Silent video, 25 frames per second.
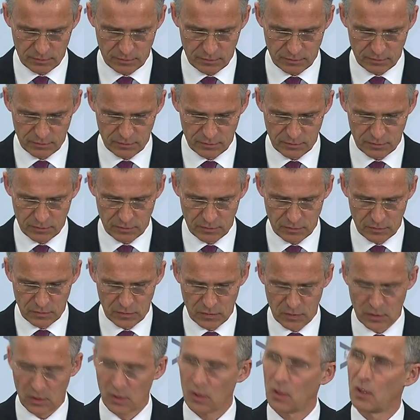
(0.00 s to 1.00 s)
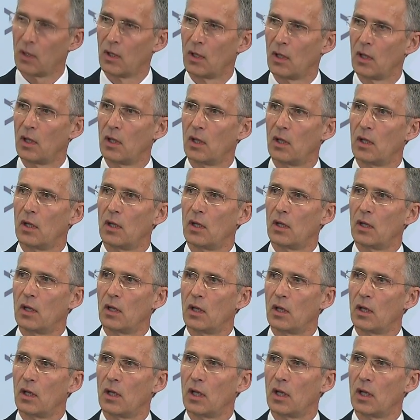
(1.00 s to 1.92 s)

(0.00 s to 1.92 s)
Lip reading: (silence)